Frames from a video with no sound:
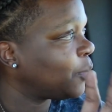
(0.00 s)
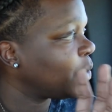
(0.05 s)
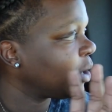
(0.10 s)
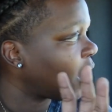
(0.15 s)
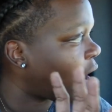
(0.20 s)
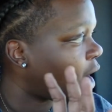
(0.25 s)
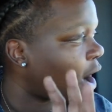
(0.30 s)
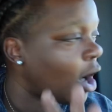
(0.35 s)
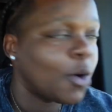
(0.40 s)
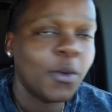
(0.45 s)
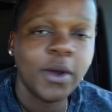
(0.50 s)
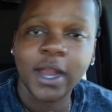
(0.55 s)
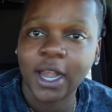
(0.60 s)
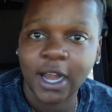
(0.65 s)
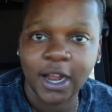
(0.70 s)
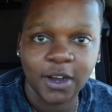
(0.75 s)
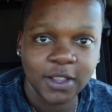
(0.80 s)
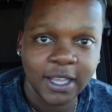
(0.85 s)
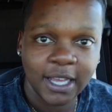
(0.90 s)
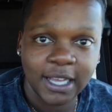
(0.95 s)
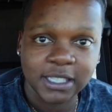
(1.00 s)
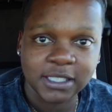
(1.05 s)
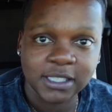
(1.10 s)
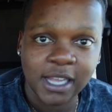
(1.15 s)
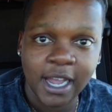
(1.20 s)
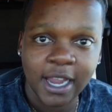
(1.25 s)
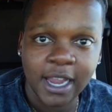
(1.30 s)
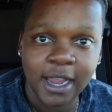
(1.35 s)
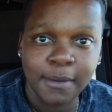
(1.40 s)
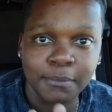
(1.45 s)
We all went out last
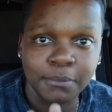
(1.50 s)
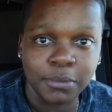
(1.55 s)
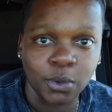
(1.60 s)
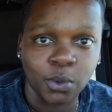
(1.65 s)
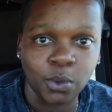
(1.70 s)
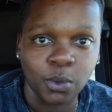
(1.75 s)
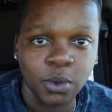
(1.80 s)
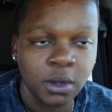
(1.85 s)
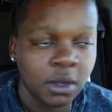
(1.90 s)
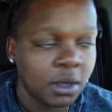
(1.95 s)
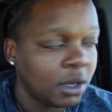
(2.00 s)
night, and boo.